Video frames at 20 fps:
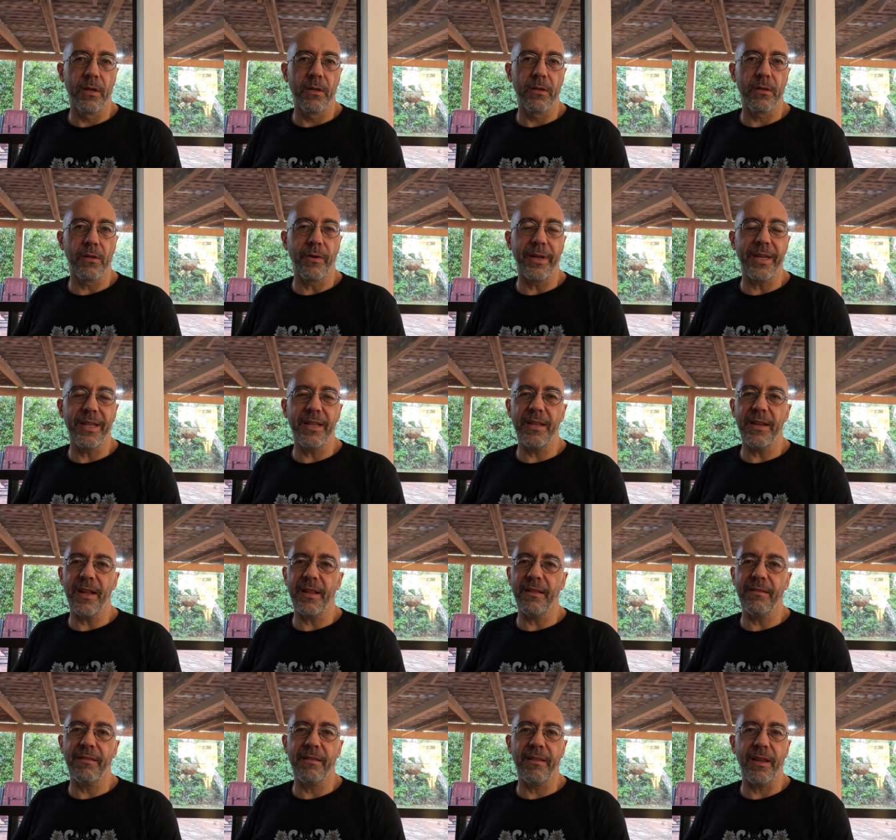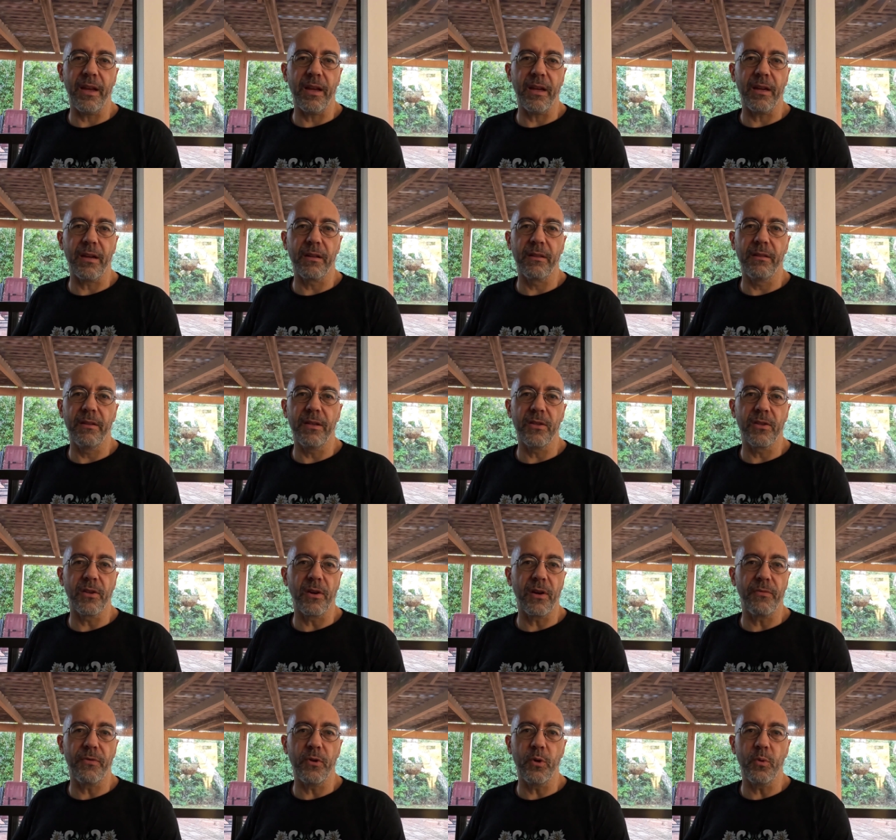so he didn't take this
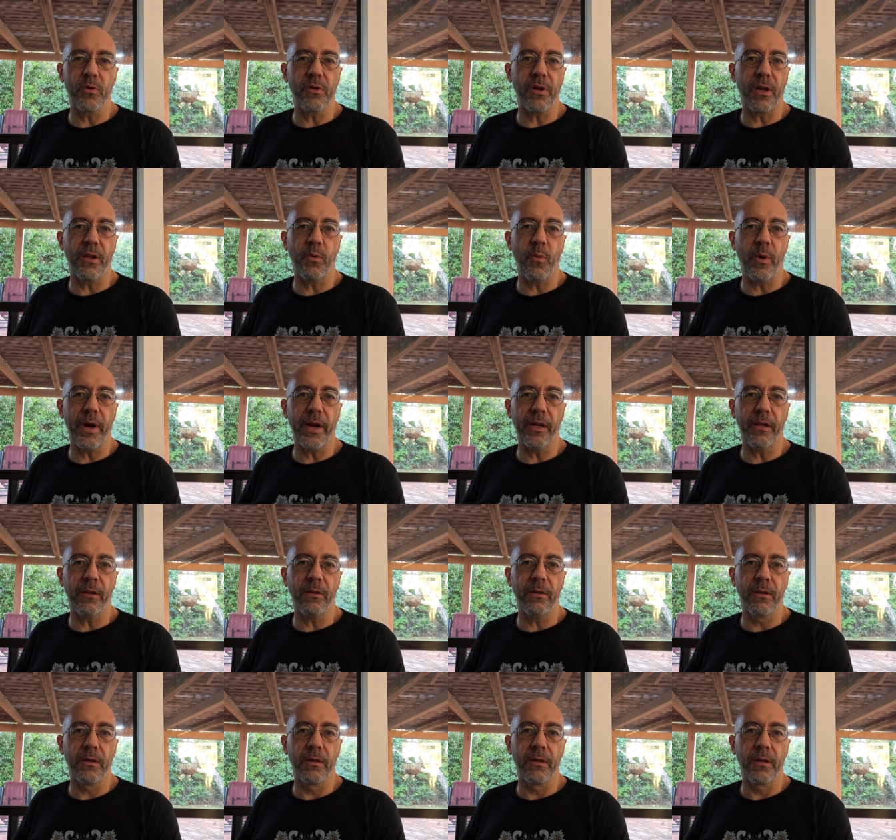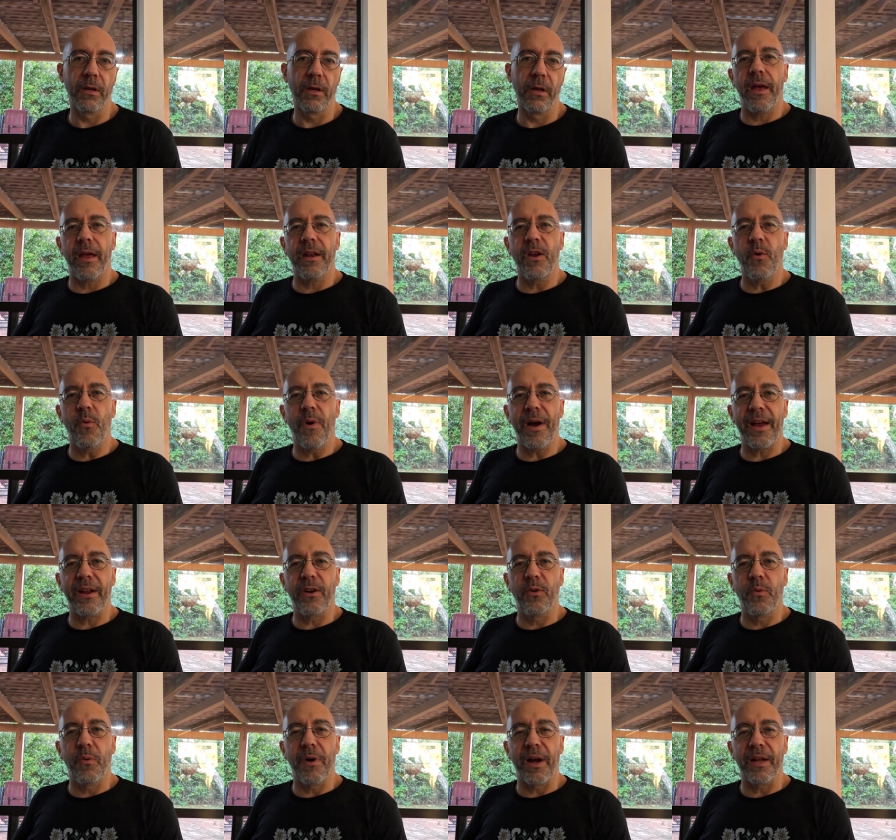refusal well.
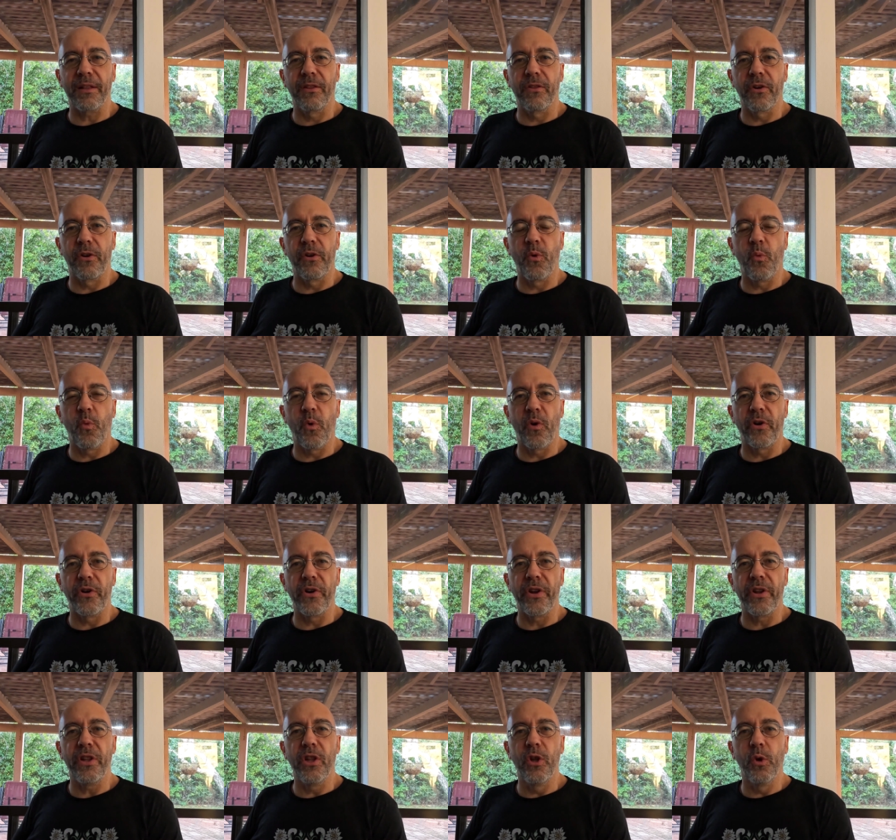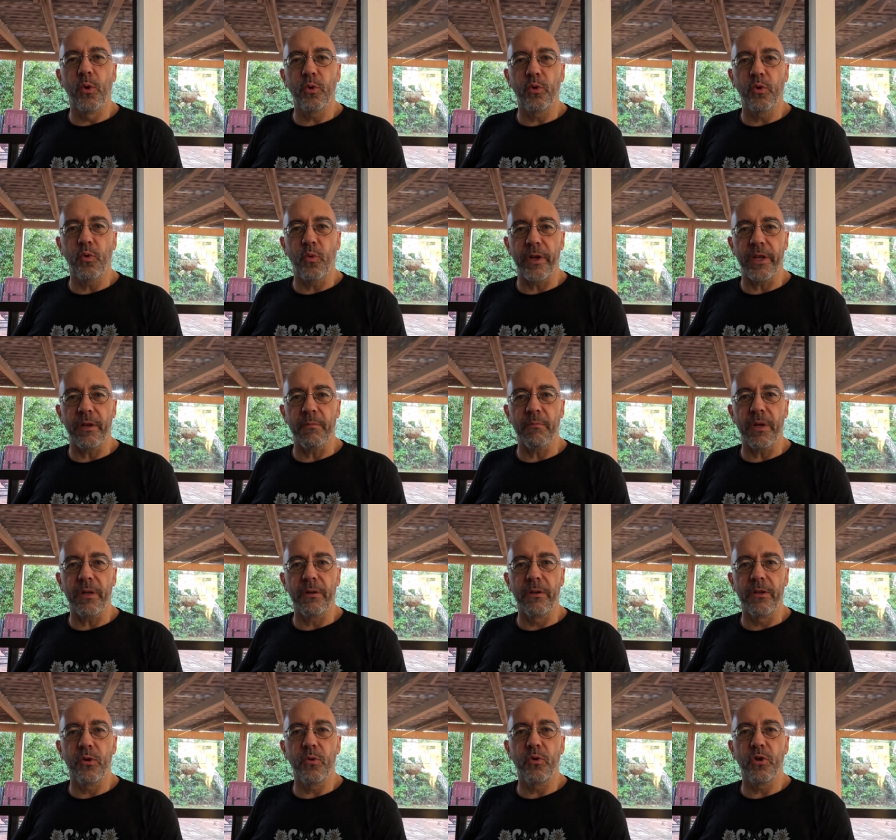Anyone who uttered the word no to him
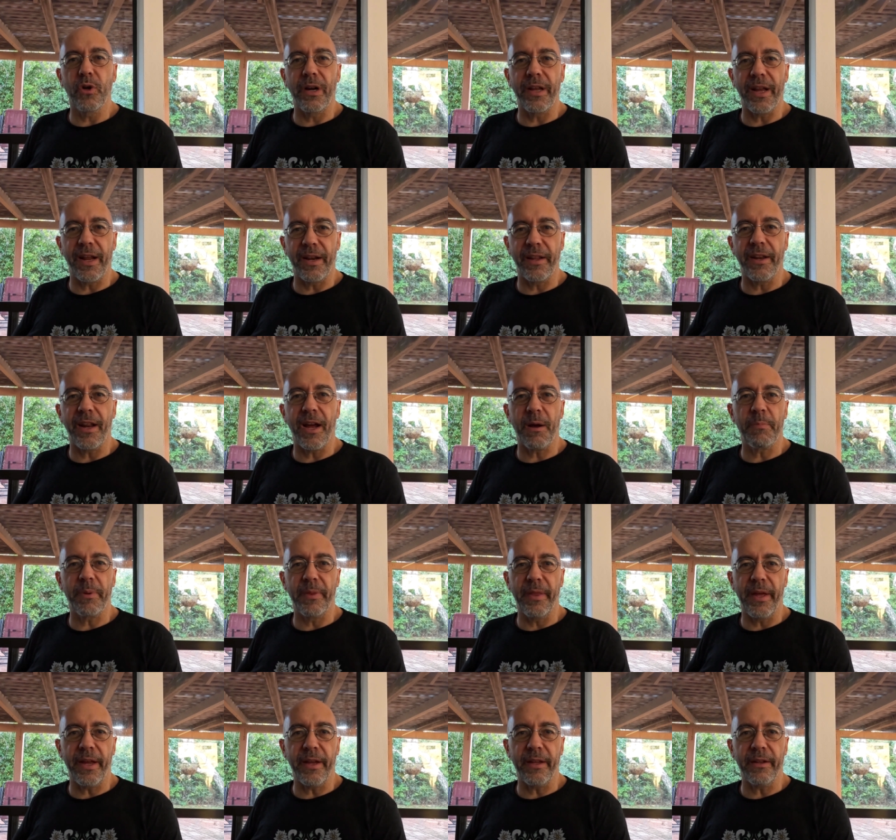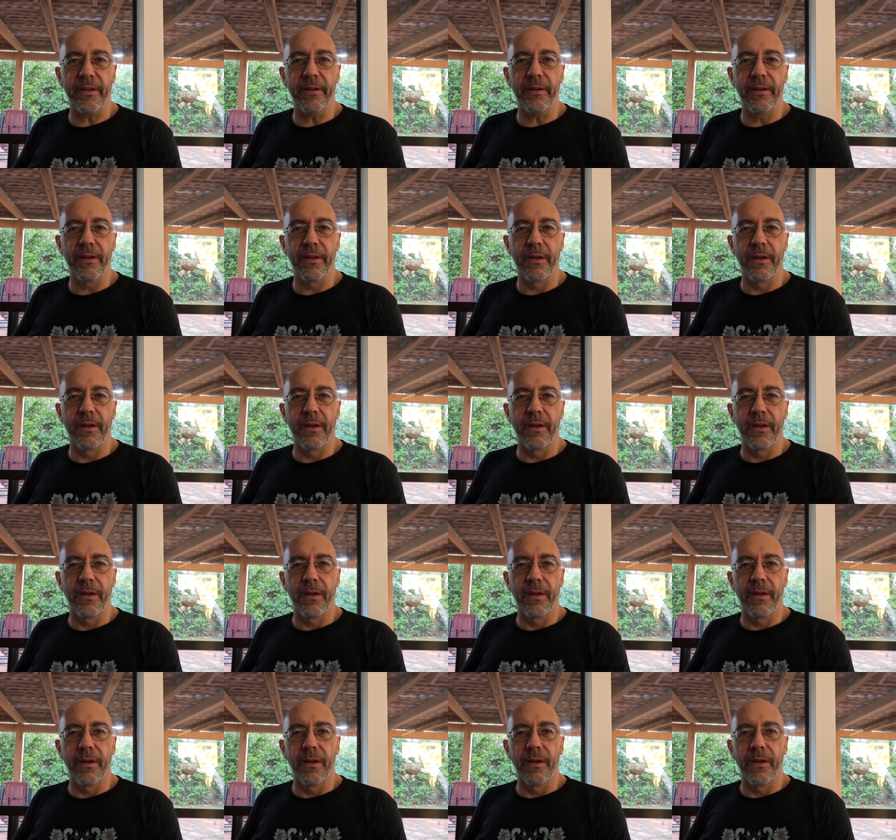usually ended up dead.
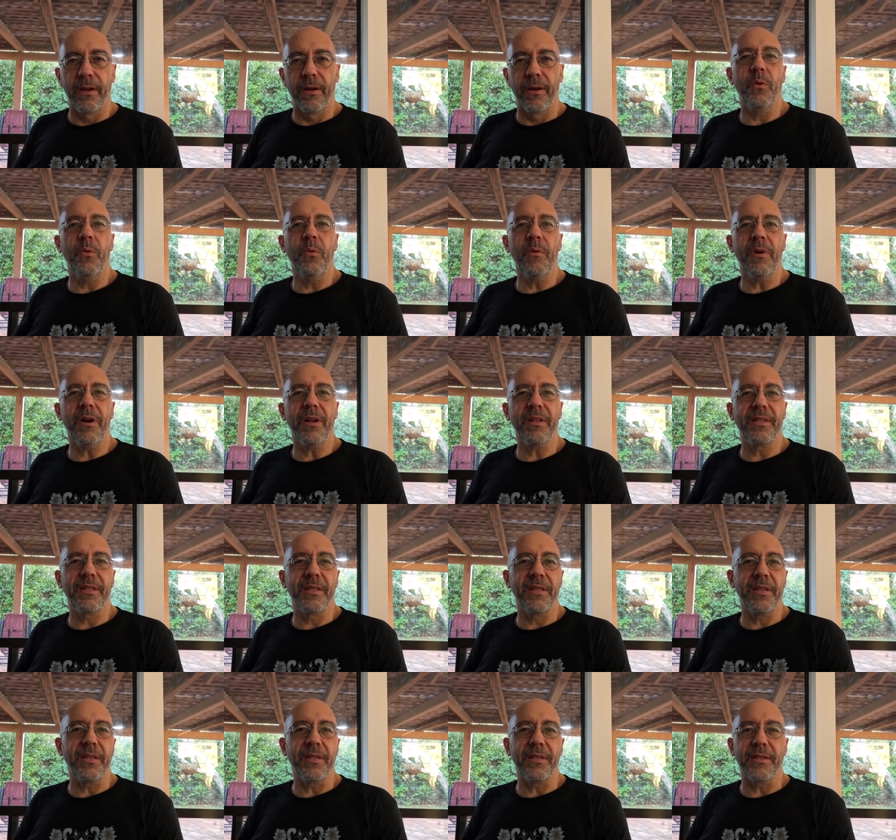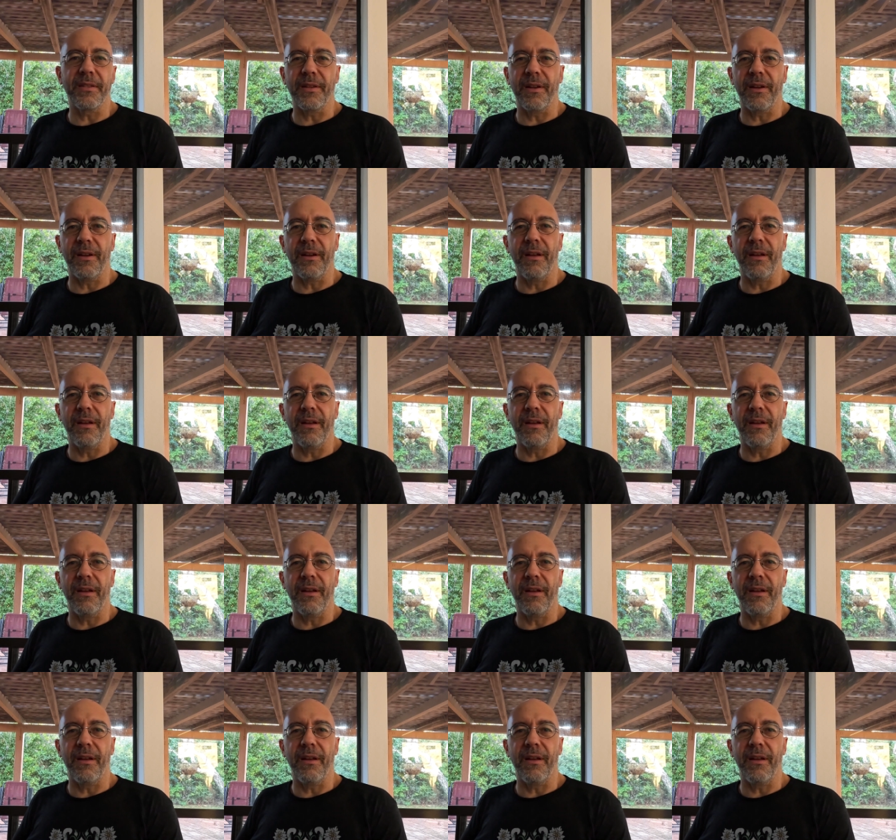Who was this